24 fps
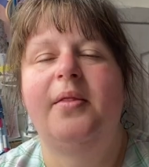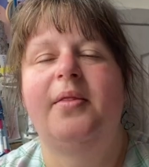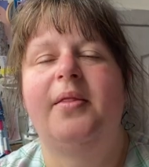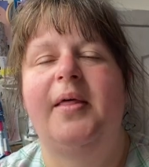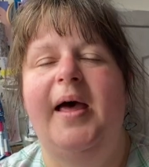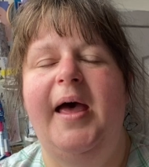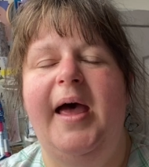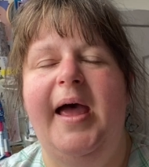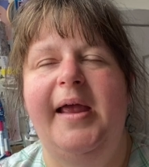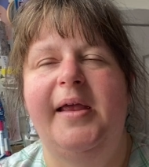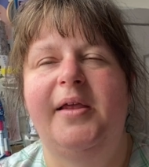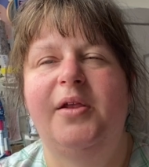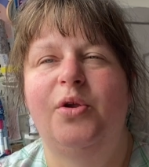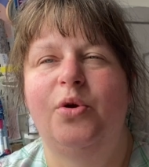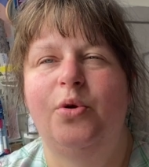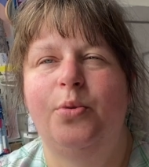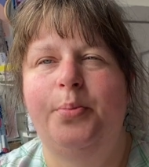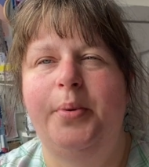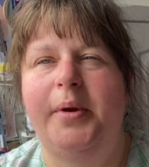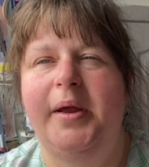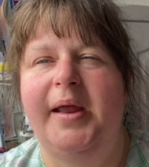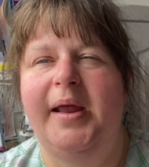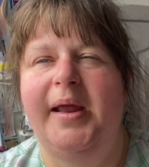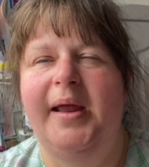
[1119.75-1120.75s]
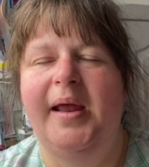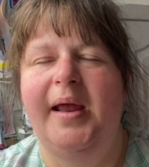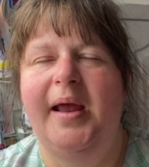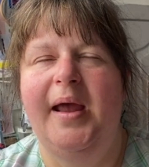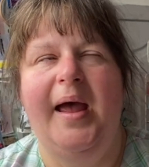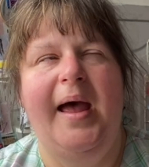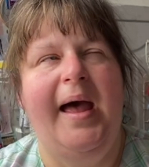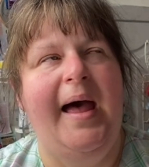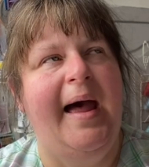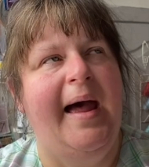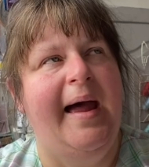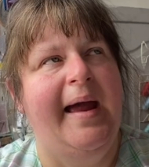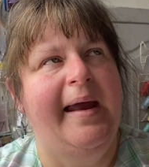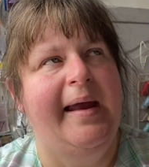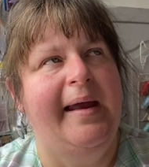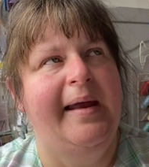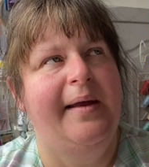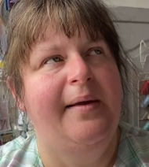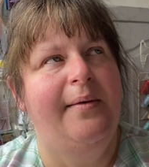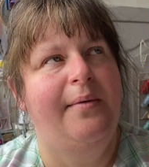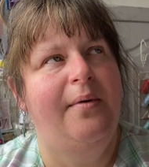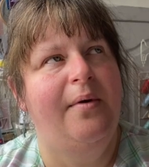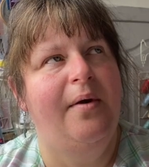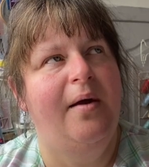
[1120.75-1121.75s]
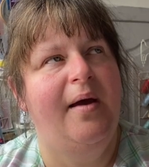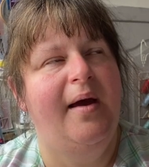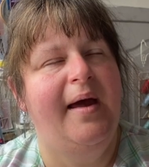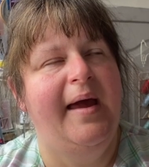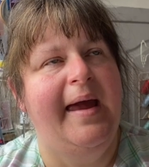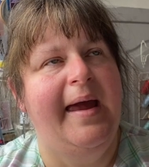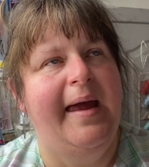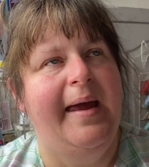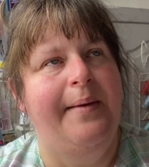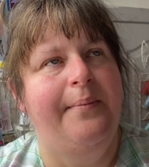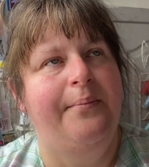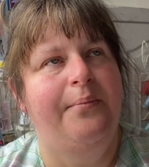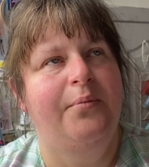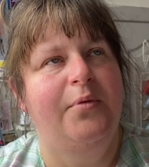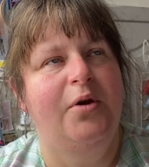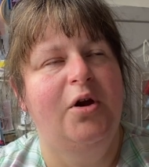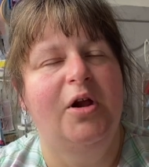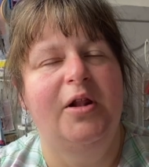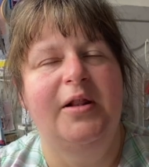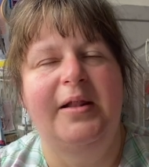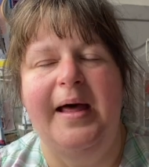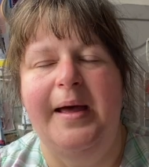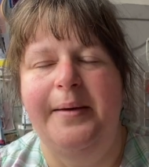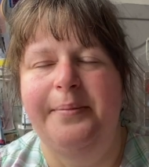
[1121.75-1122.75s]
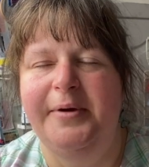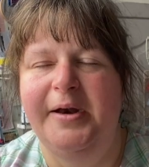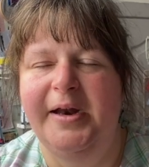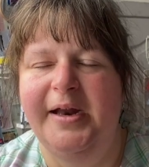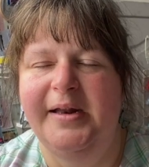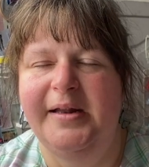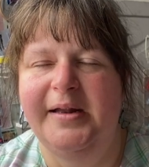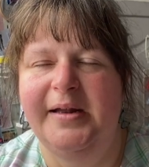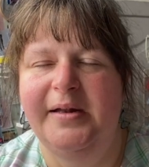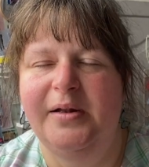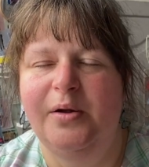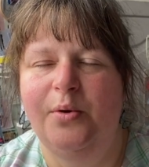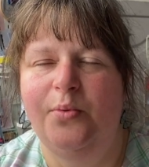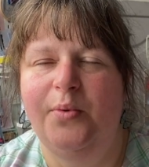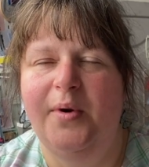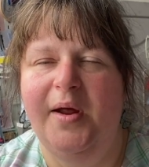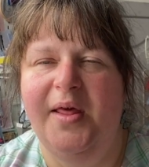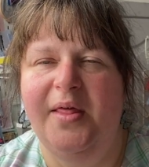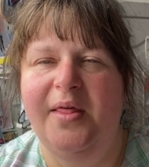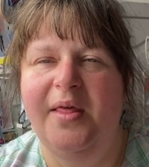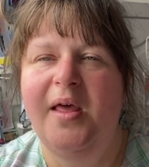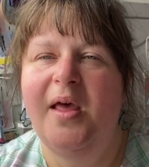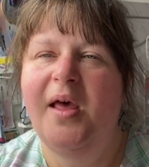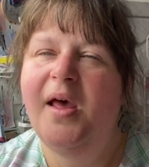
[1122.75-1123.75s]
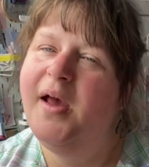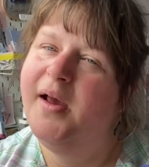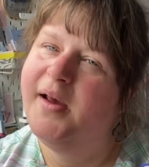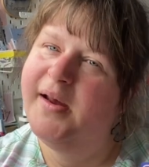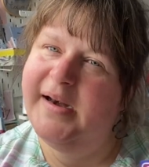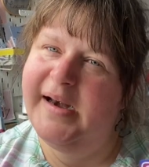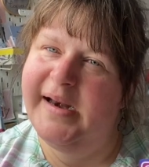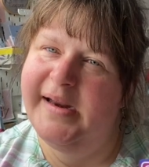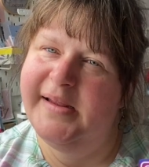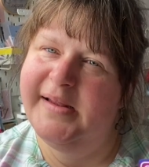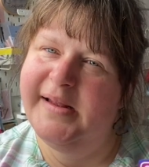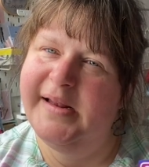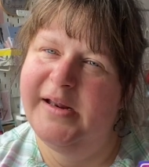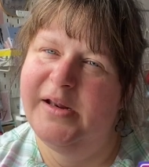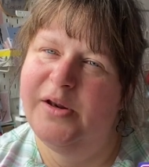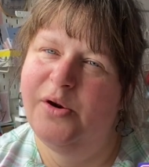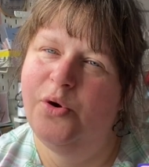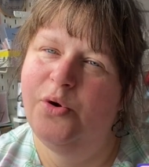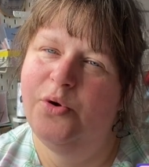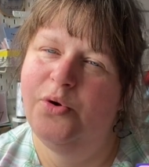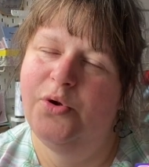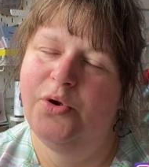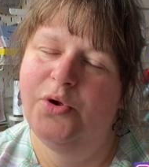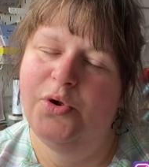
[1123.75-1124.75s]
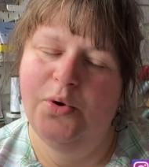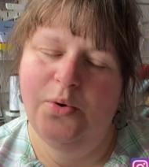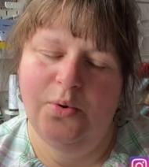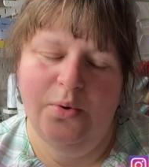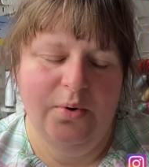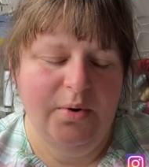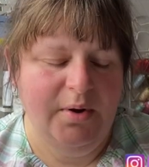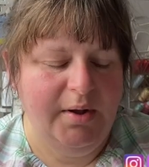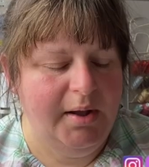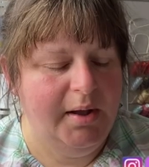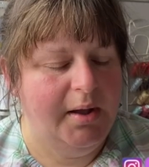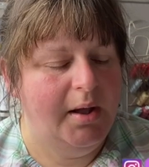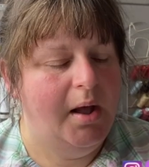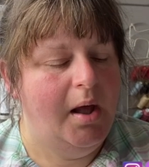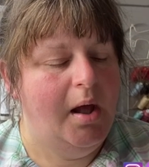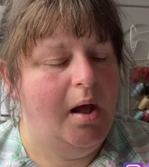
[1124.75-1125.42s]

The Hi Sophie I um, collaborated with Christine who sews.